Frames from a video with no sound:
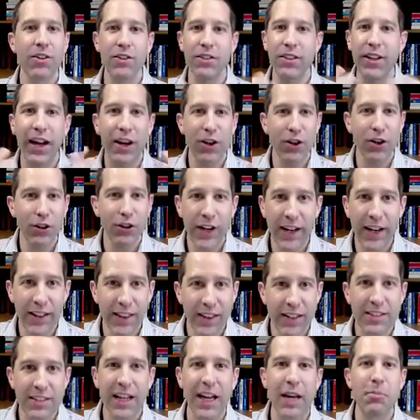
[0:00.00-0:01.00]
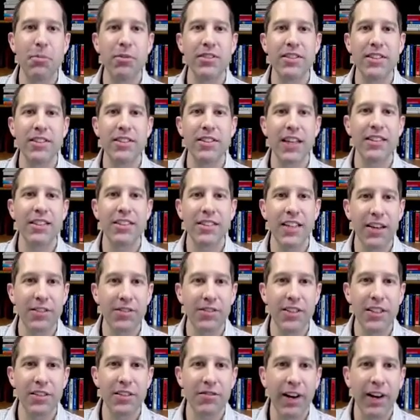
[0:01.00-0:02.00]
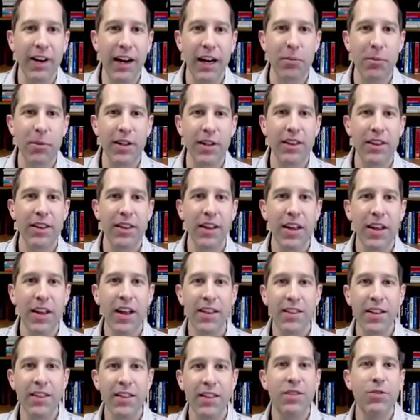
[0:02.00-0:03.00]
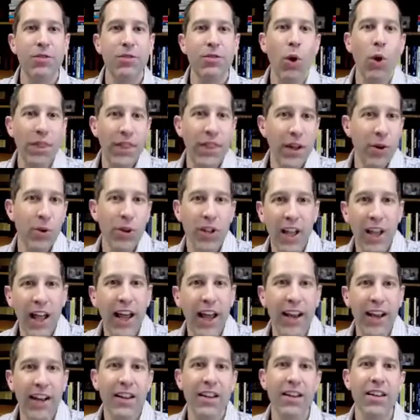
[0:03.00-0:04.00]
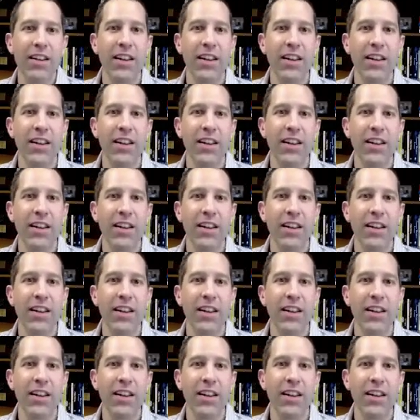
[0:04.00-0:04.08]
not creating the type of psych safety environment that what they would like.